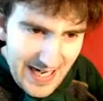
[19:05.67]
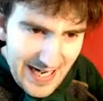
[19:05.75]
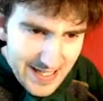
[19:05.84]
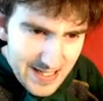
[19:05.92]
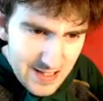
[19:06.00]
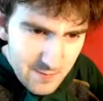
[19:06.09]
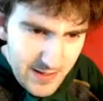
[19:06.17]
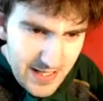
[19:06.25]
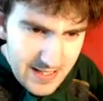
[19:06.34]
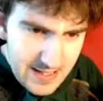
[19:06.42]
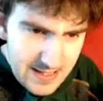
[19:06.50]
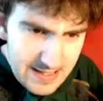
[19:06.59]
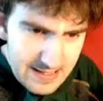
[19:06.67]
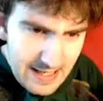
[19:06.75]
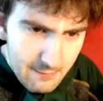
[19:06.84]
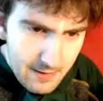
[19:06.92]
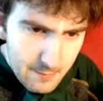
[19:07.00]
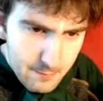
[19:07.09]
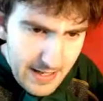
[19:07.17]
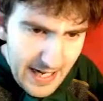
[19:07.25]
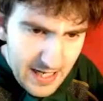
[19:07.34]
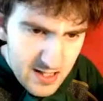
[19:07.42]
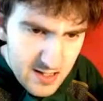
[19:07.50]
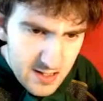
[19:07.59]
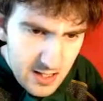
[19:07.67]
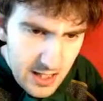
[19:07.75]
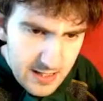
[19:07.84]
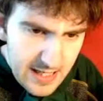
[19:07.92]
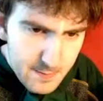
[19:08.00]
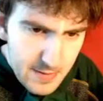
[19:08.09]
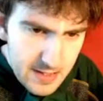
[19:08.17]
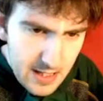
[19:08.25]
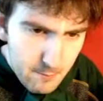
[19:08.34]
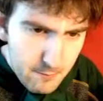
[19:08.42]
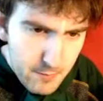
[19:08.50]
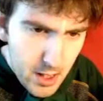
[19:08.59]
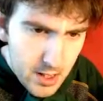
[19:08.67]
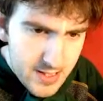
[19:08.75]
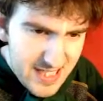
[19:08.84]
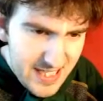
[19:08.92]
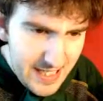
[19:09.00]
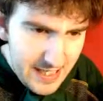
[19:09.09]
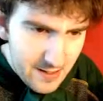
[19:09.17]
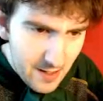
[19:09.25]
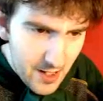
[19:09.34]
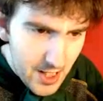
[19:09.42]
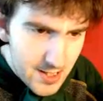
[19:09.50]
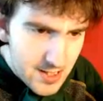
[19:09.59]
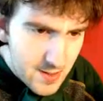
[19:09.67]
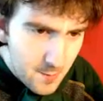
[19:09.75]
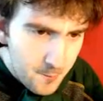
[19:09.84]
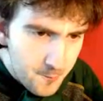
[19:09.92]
and sweet and sour mix served in a martini glass.